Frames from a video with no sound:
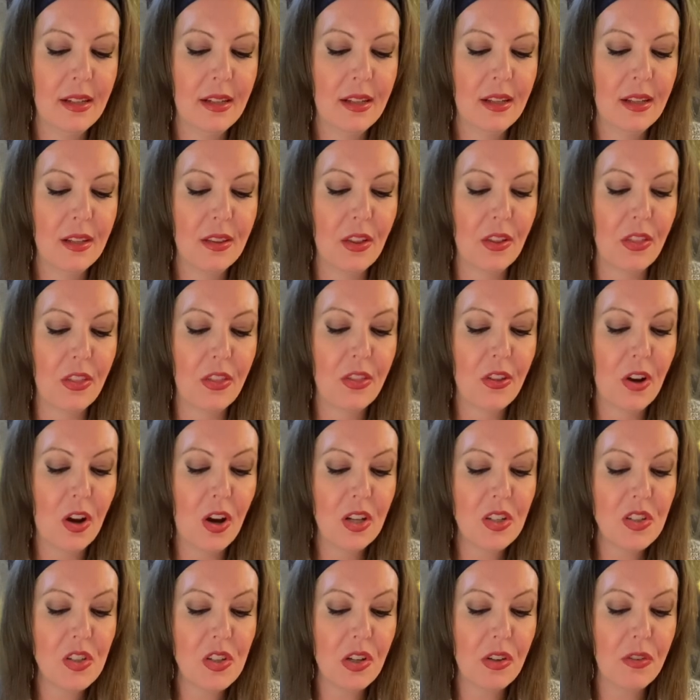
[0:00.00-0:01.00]
The
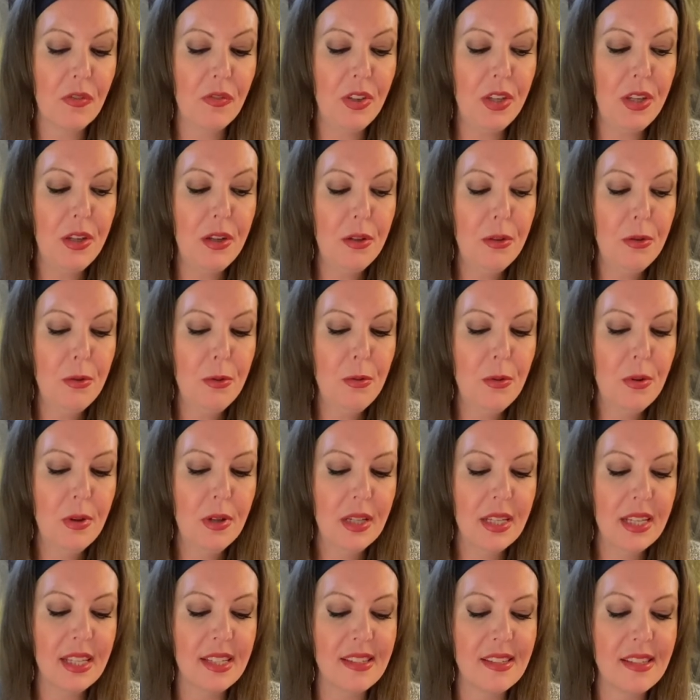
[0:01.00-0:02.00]
thought of you
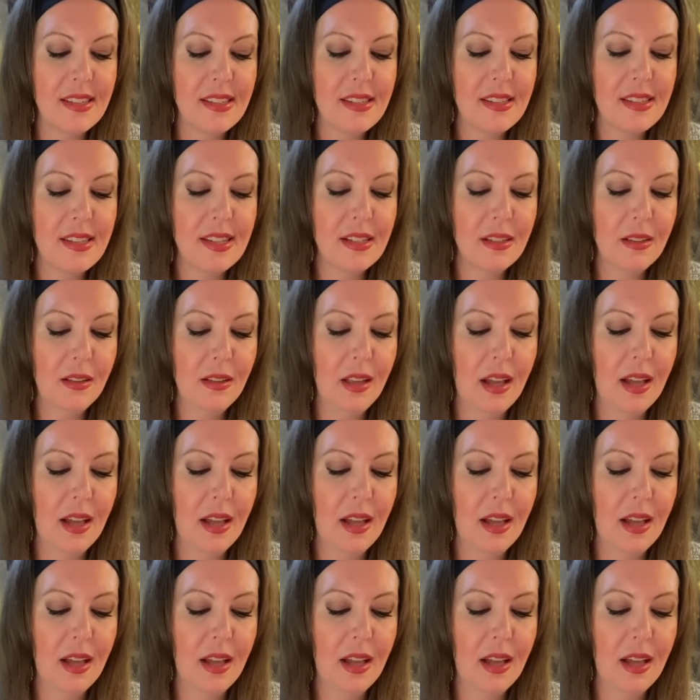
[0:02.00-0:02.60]
is still